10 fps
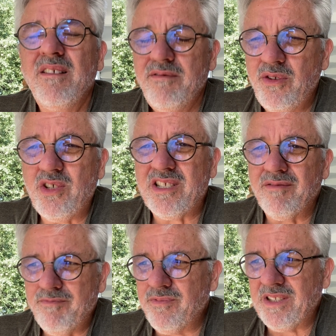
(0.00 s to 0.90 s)
you just
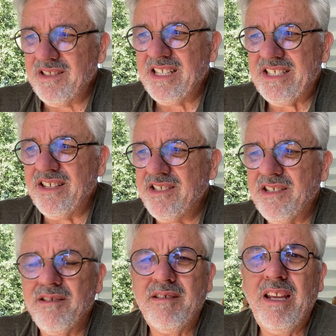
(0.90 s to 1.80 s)
listen
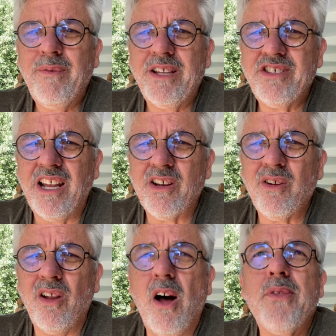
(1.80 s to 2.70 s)
to
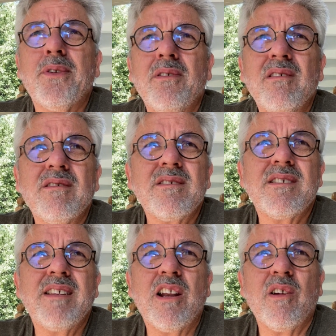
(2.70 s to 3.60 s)
evangelical
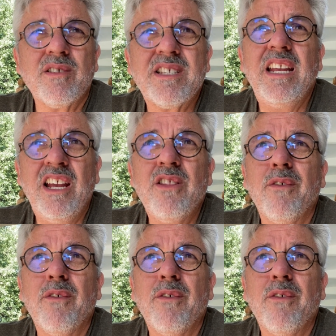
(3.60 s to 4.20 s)
authors that are in